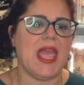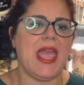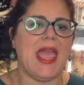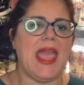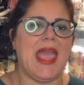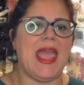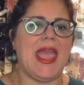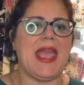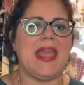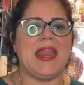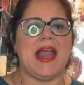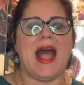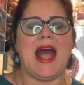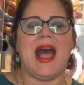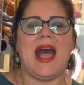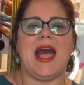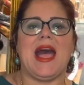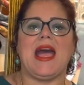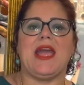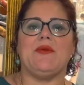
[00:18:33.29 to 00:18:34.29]
and
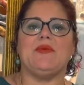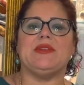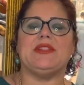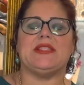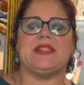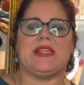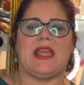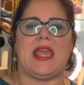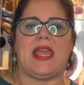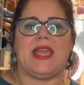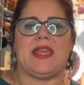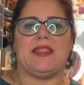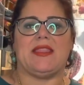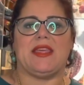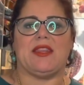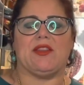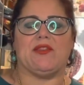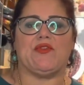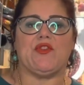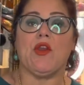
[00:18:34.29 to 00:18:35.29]
I would say that
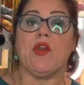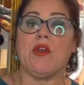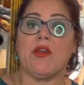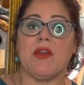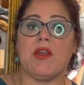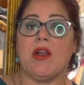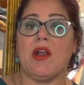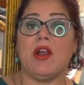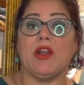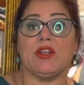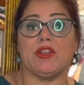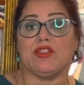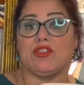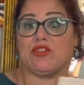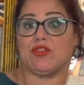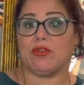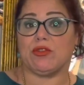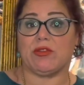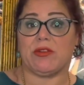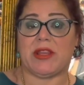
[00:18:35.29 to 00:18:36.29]
if you're a
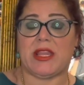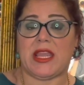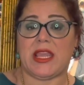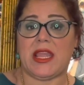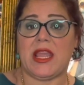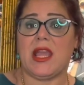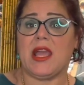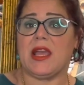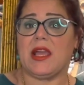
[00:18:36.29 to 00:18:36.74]
jewelry